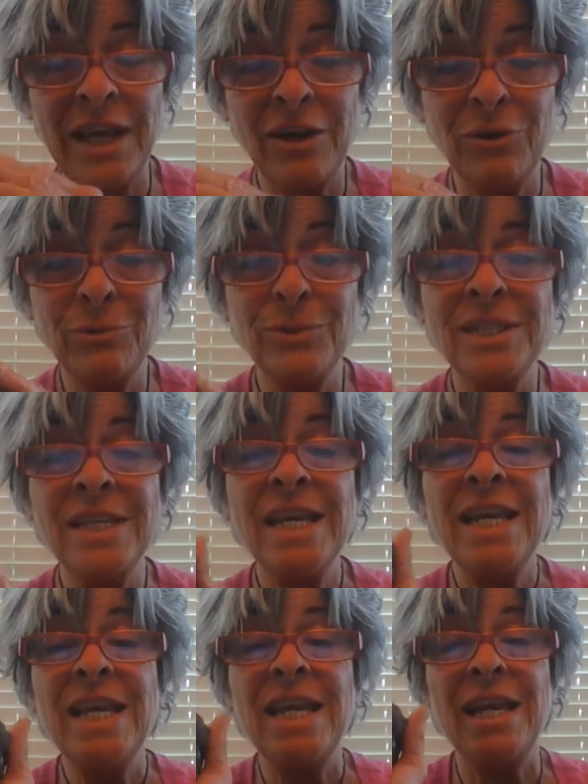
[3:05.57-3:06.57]
out
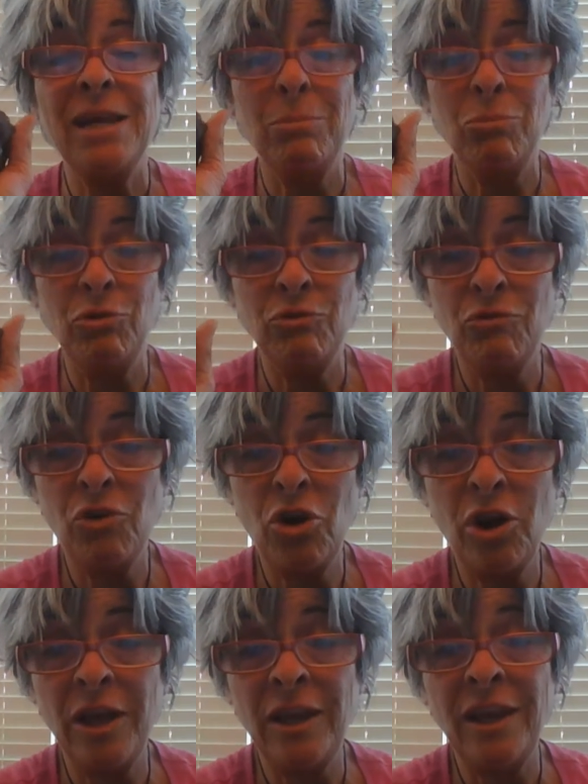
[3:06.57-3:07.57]
and move
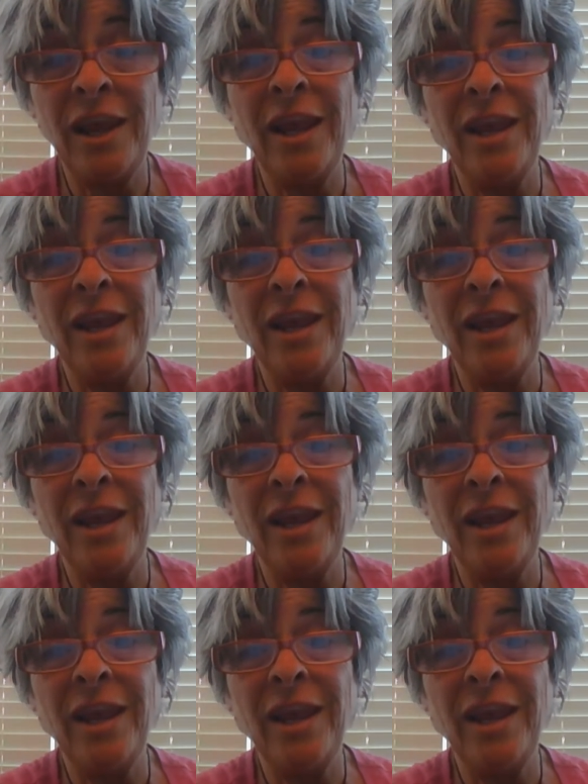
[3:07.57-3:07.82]
on.